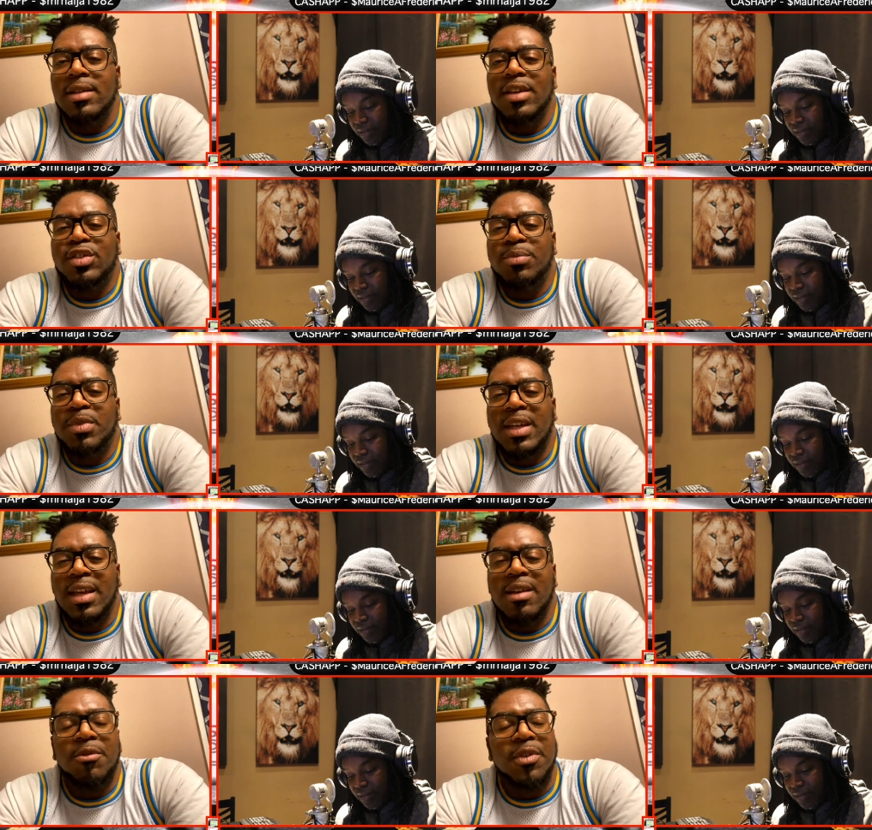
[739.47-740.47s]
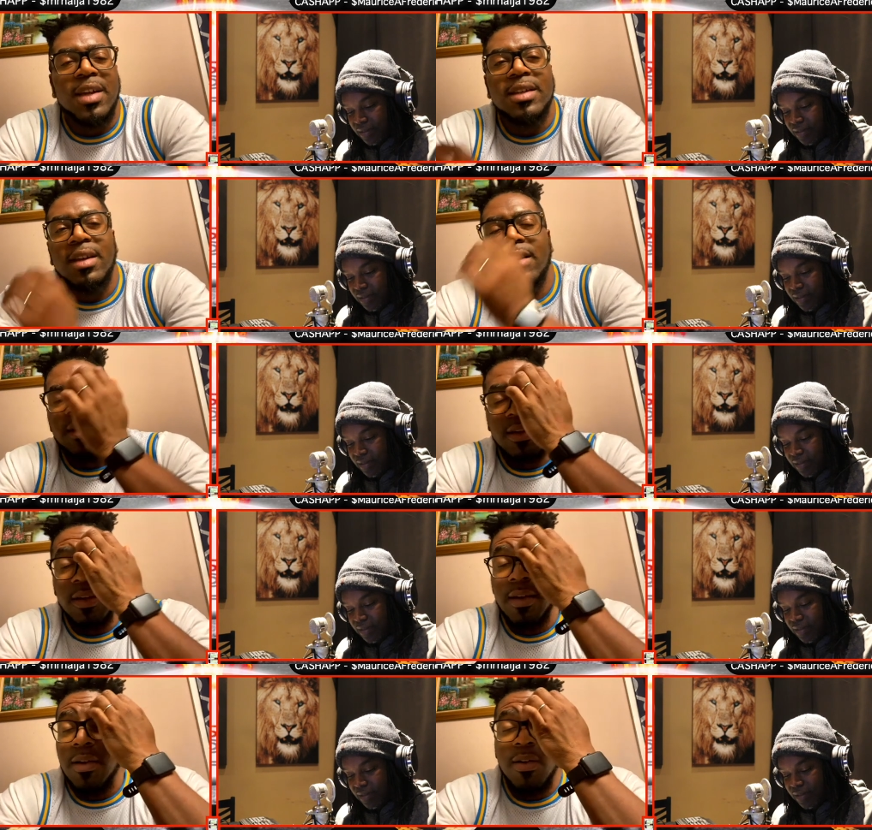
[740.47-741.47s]
Speaker 1: they should be getting offended
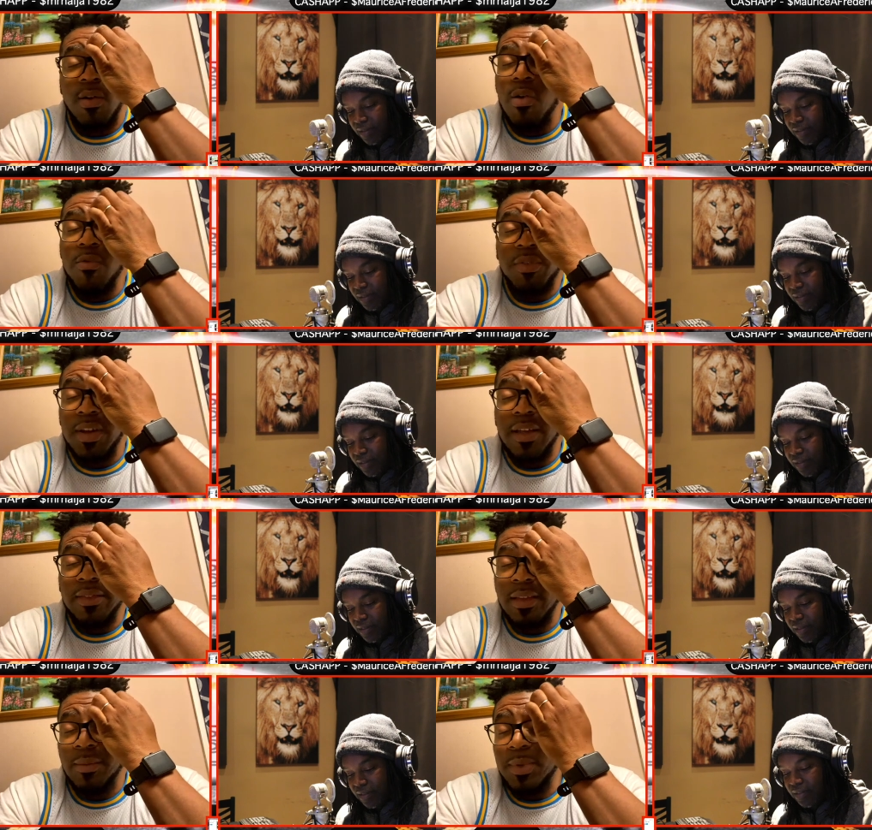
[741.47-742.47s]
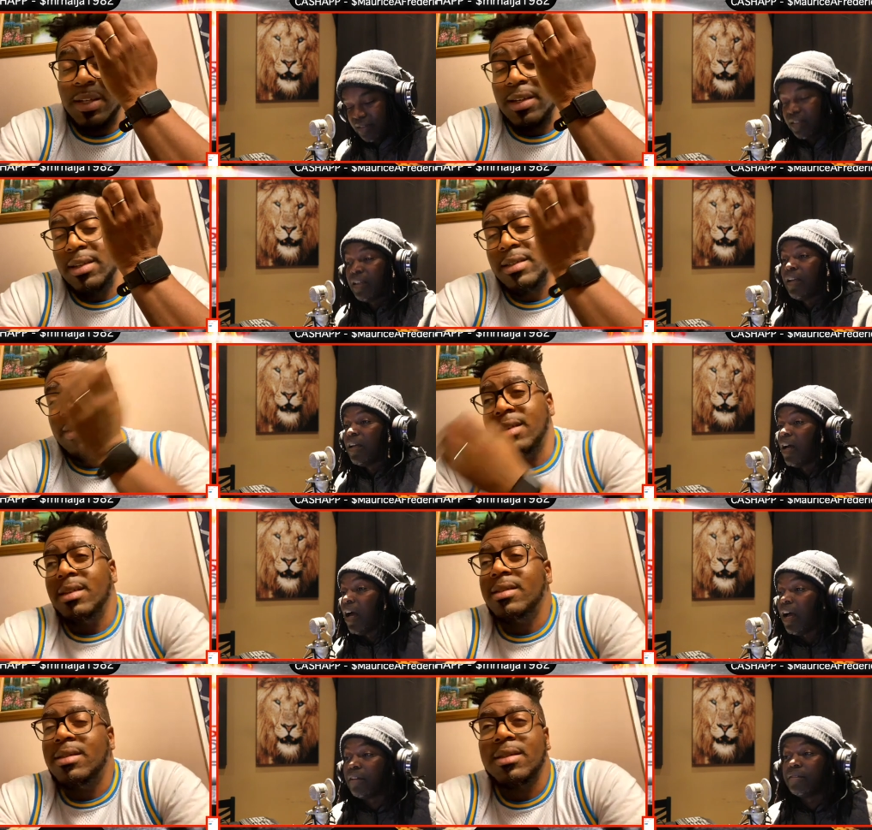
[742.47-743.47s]
over that thing, because
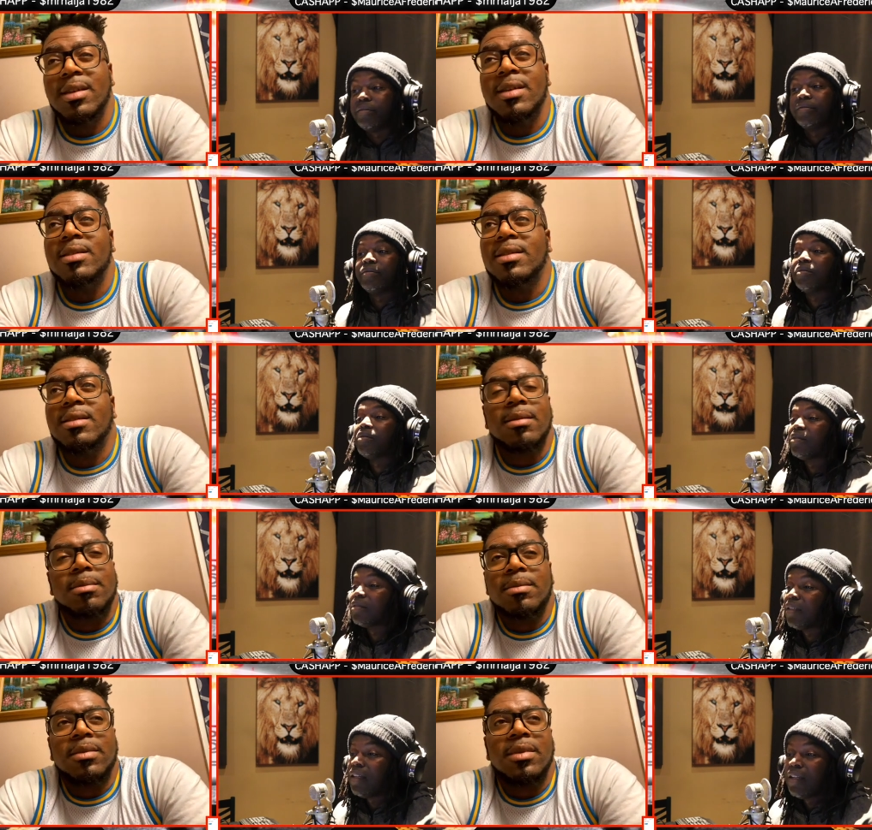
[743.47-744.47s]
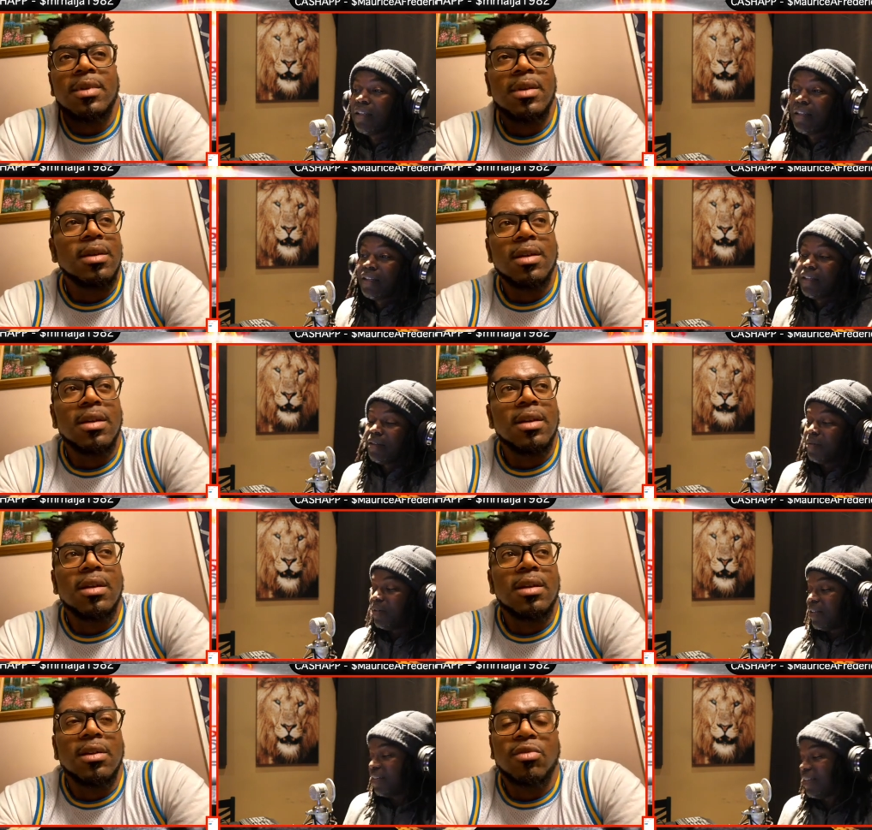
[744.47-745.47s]
it's it's
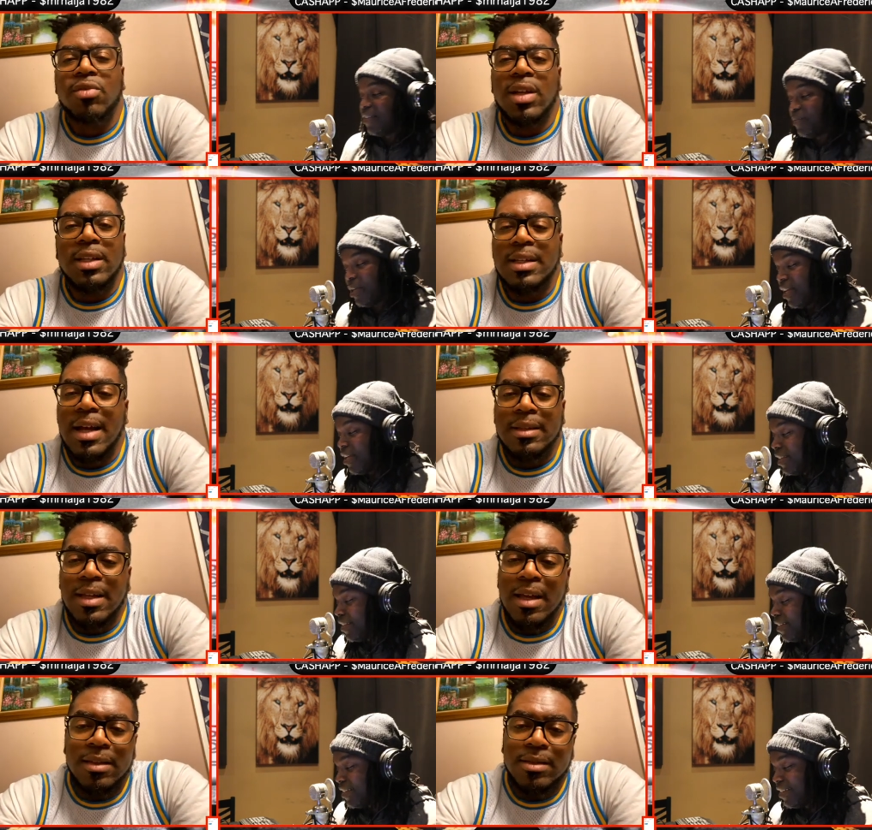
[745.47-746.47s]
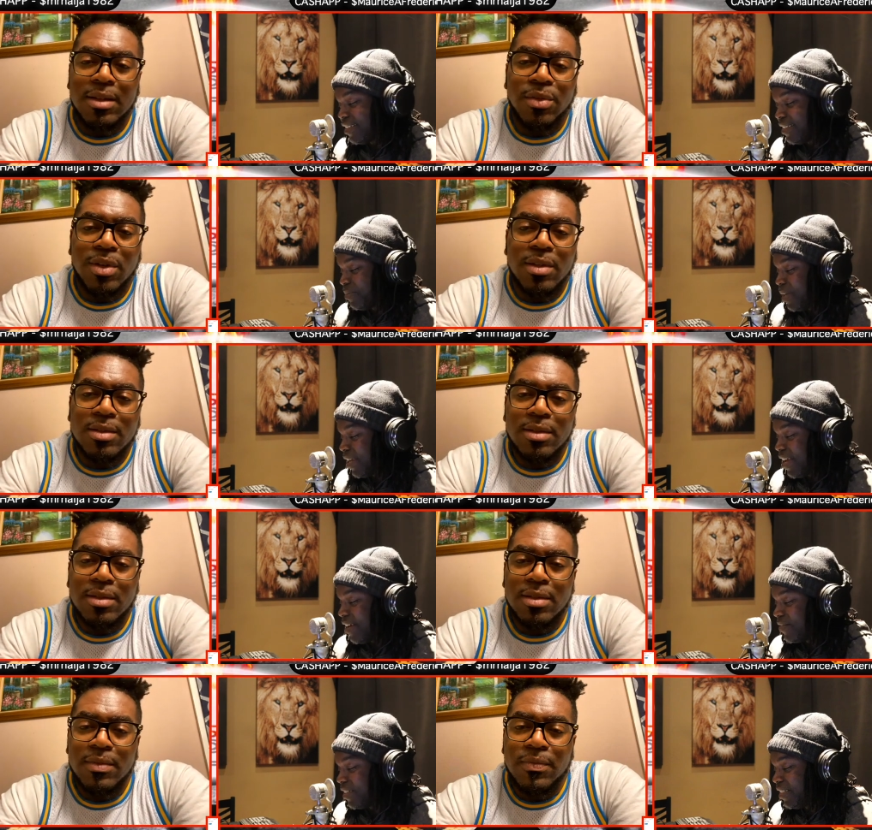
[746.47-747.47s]
Speaker 2: really not that serious. Listen, man,
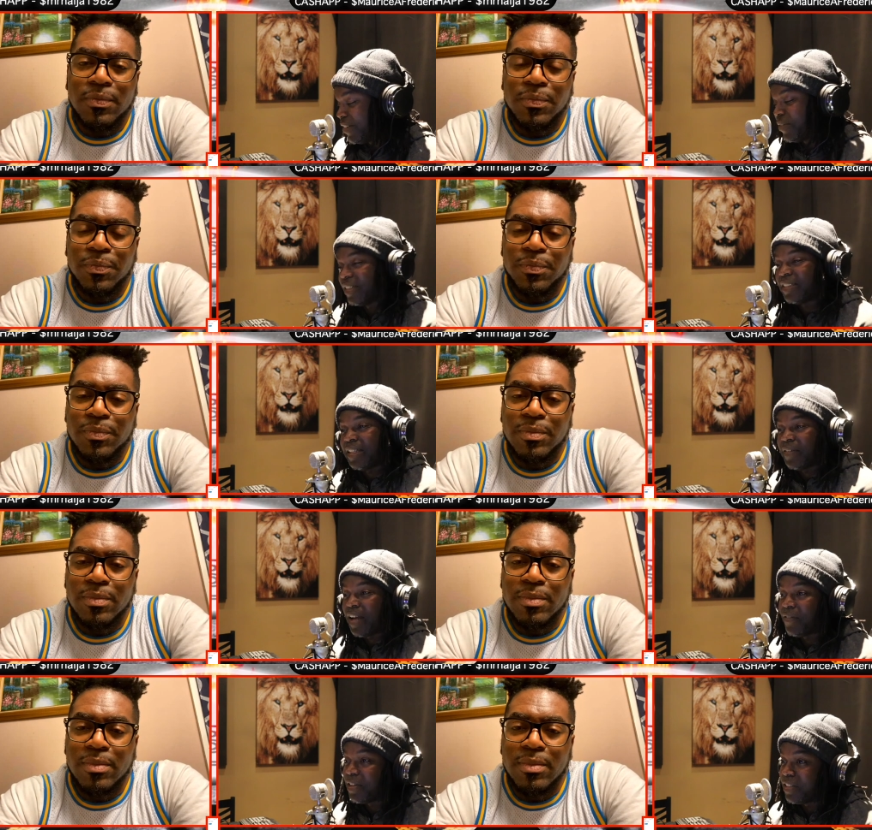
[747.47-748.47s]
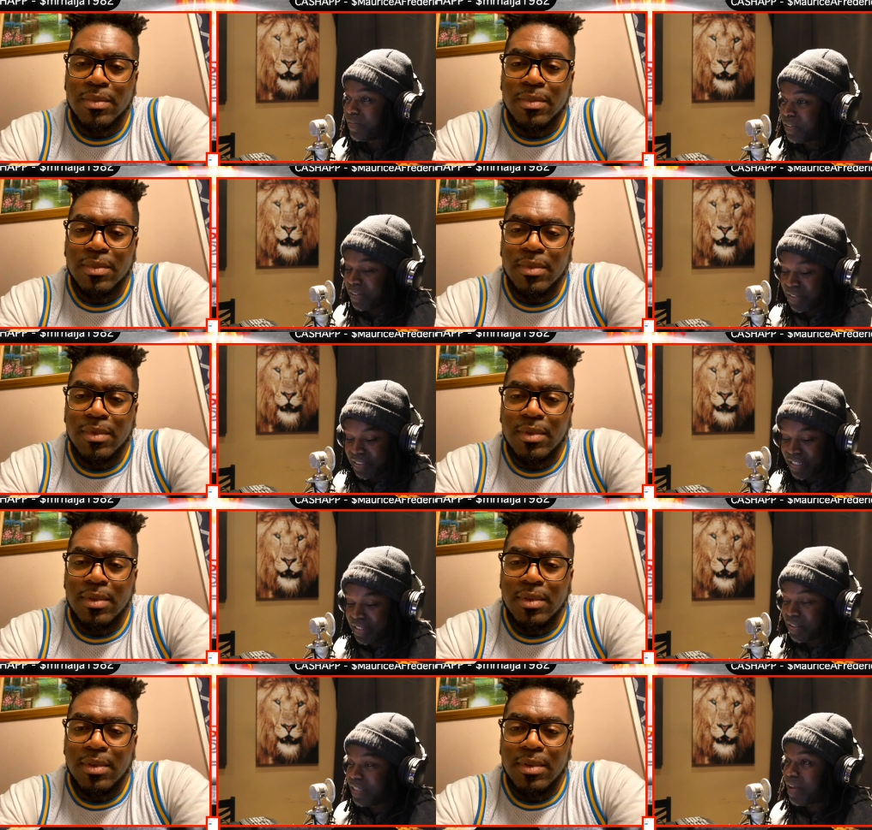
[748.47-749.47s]
I really don't want to say what I really feel, because
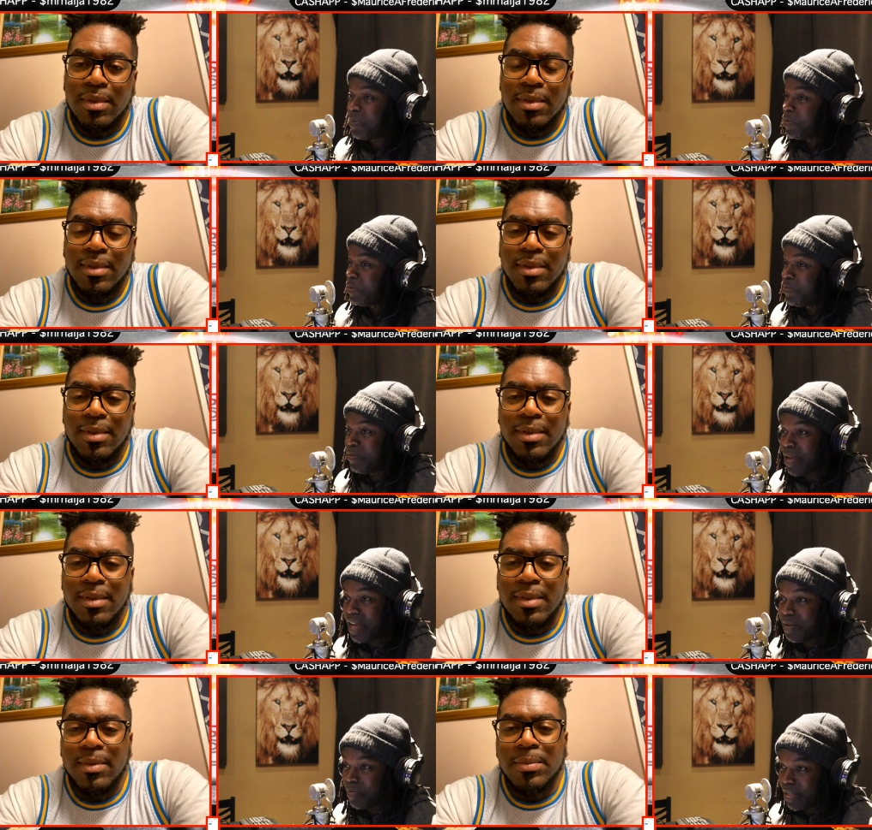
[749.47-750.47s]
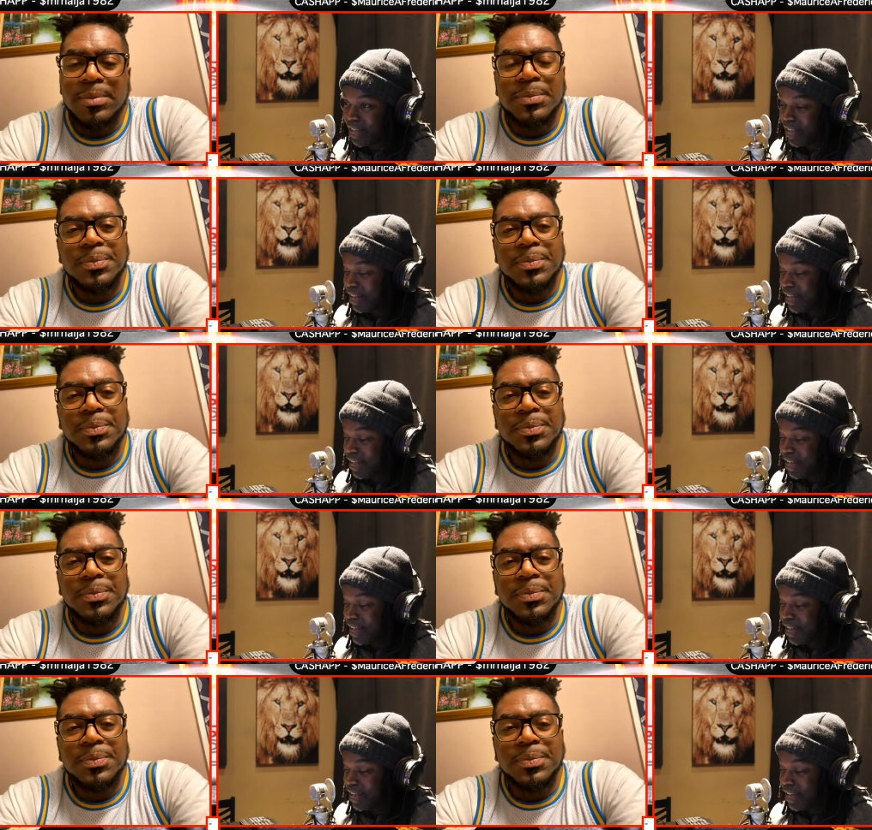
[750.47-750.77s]
I know a lot of people would be mad at me.